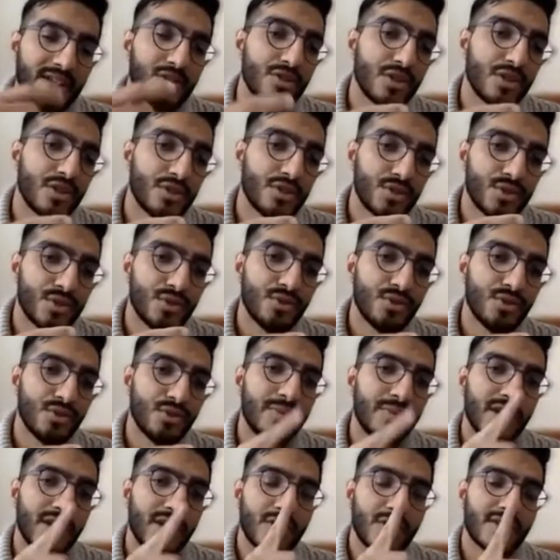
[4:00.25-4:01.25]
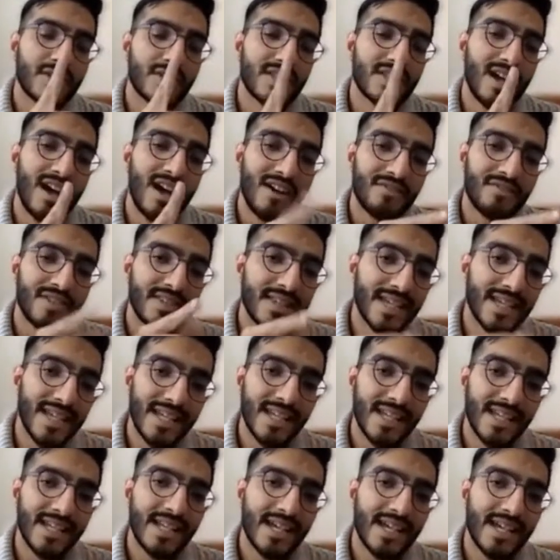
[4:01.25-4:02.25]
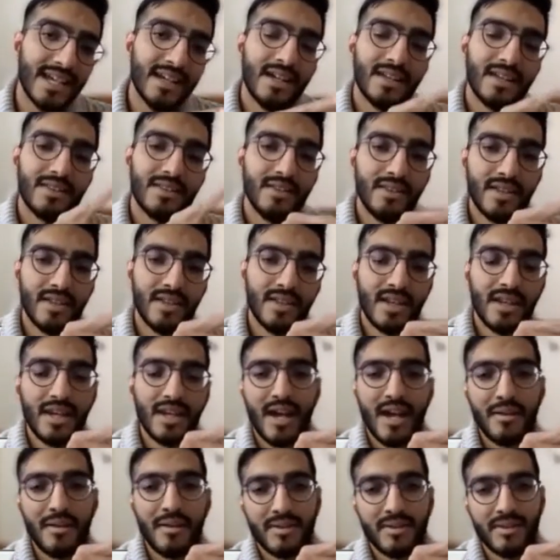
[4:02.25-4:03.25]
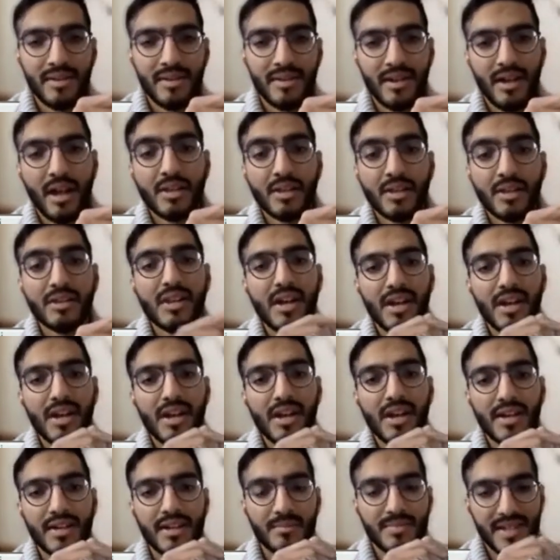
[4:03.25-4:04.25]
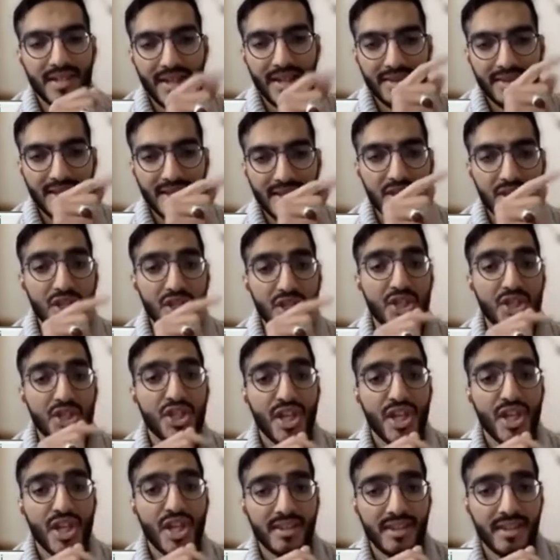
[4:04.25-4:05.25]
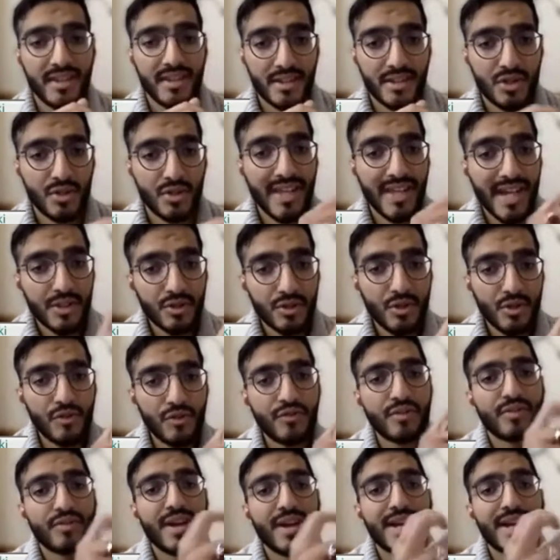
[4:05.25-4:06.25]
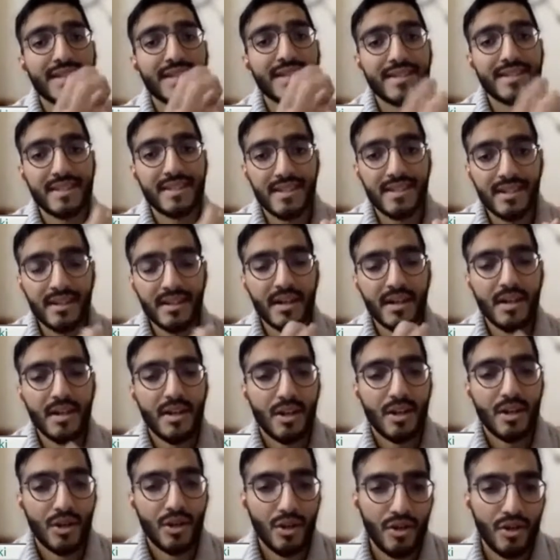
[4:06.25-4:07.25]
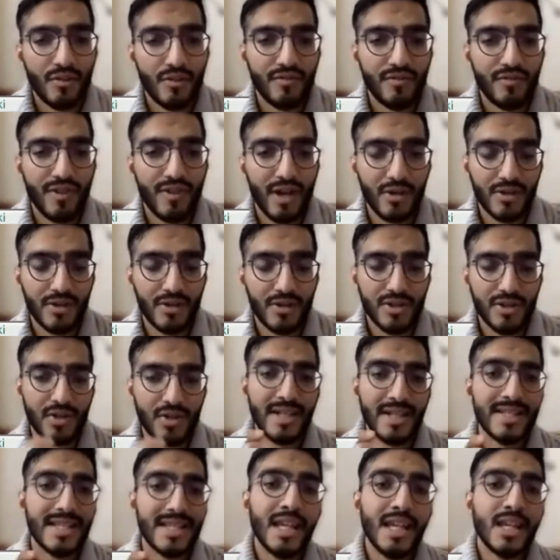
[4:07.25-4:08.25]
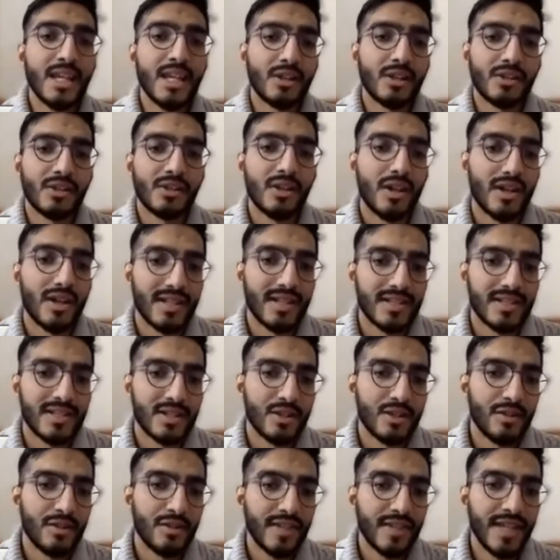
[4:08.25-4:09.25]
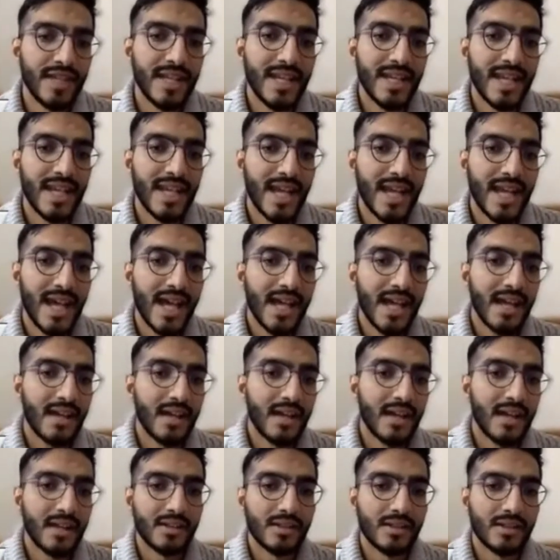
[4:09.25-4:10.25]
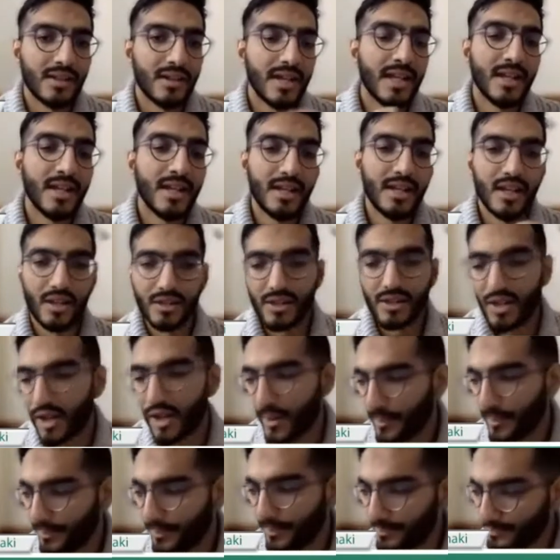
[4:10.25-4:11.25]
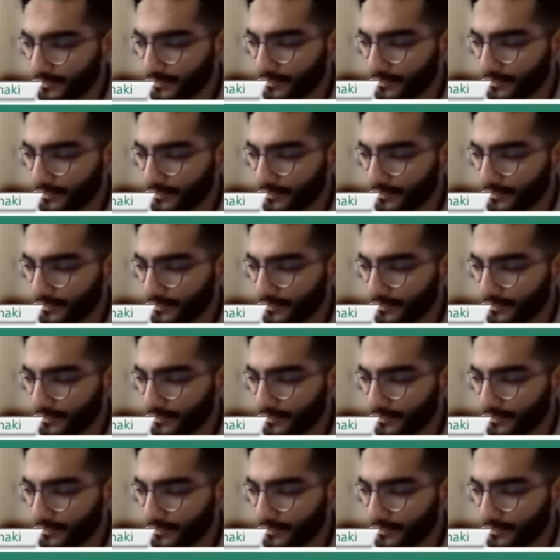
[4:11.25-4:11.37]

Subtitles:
That's not true, because after the illa, the lam, Allah comes, and there's a shadda there. So that overrides the long vowel. So it's illallah instead of illa Allah, illallah.